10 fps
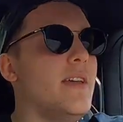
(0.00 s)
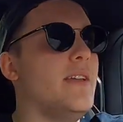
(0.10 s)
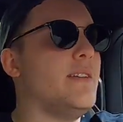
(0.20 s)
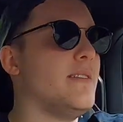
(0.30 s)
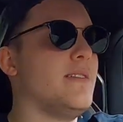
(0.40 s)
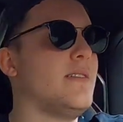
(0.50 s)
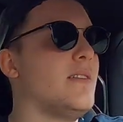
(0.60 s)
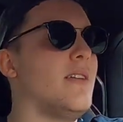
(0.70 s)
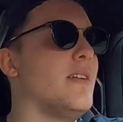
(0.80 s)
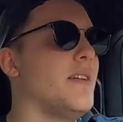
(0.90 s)

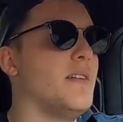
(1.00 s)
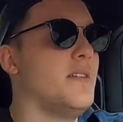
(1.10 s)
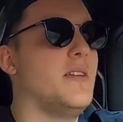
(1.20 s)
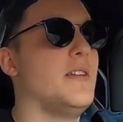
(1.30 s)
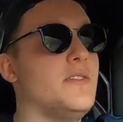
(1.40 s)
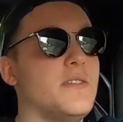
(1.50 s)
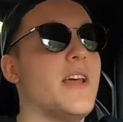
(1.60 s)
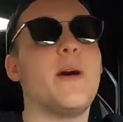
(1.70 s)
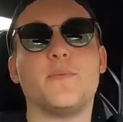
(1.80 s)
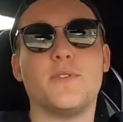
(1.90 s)
It's
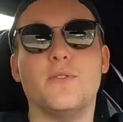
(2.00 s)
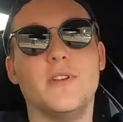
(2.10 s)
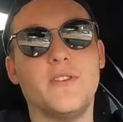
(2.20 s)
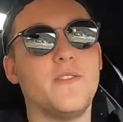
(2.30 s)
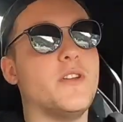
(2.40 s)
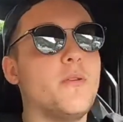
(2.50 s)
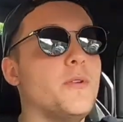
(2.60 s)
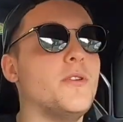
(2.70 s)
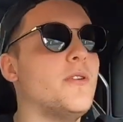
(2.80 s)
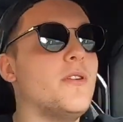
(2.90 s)
just absolutely
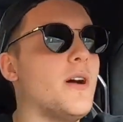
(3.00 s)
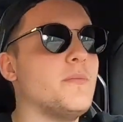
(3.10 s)
phenomenal.